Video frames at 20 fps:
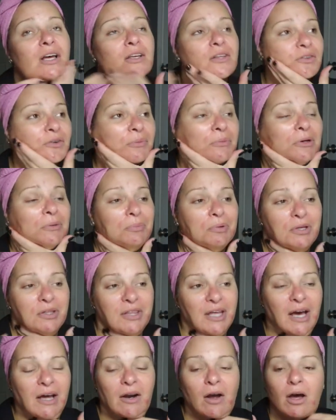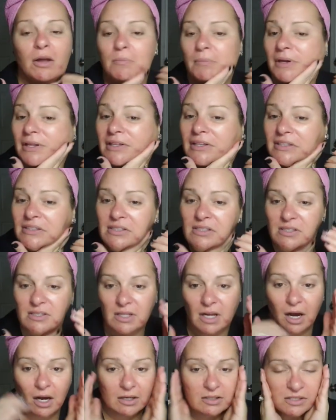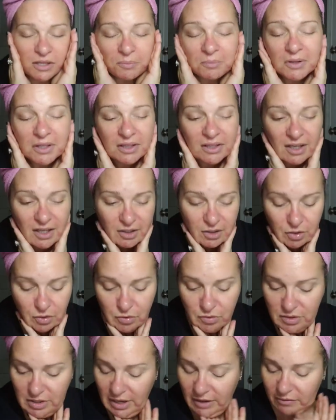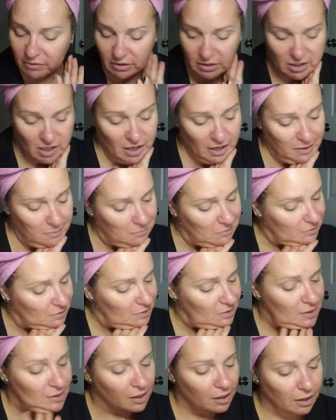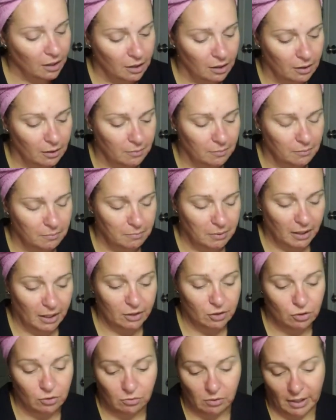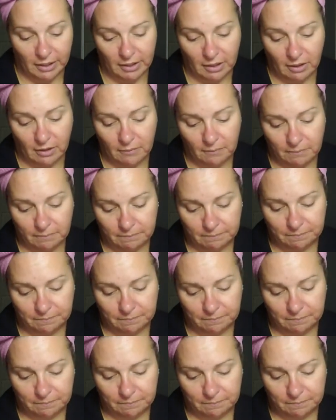so I'm going to put that on. But this is not something that I use every time, but I do like it.